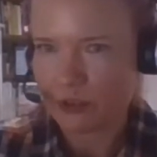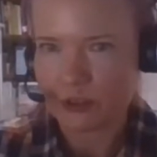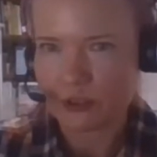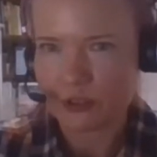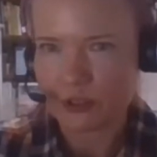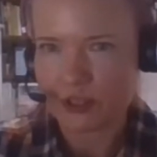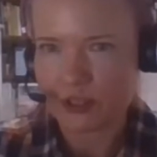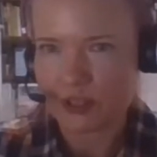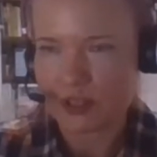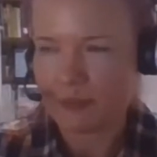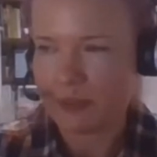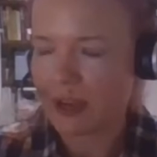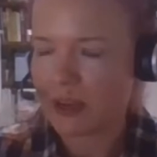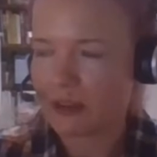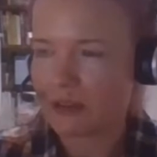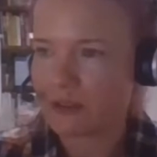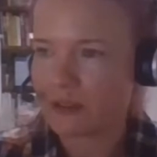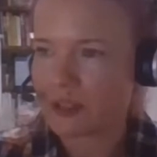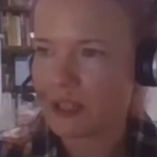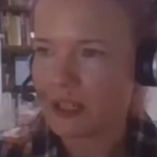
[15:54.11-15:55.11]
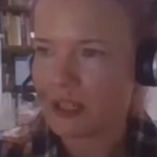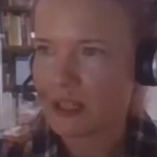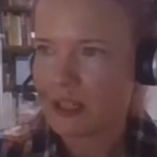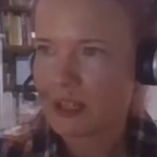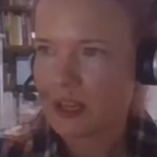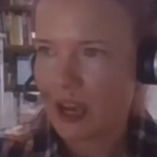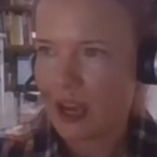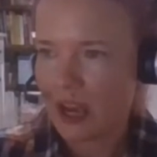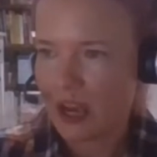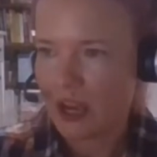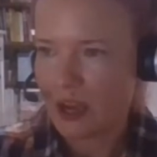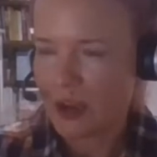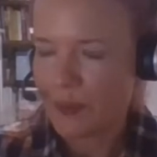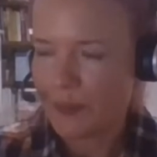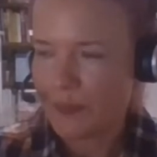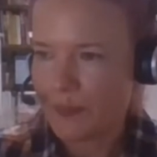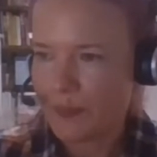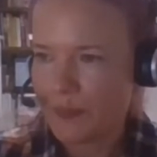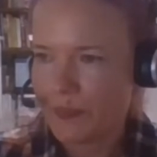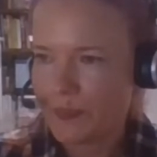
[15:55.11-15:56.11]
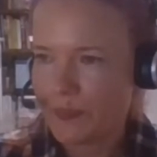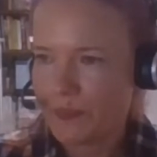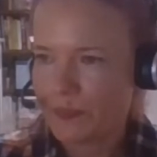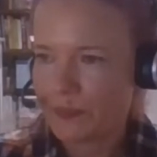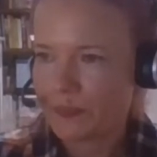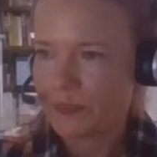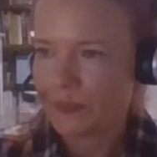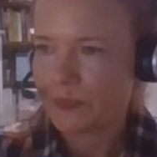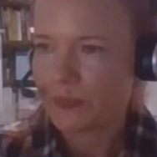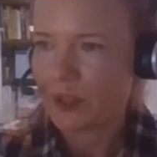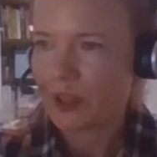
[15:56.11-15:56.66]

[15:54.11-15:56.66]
conscious about um,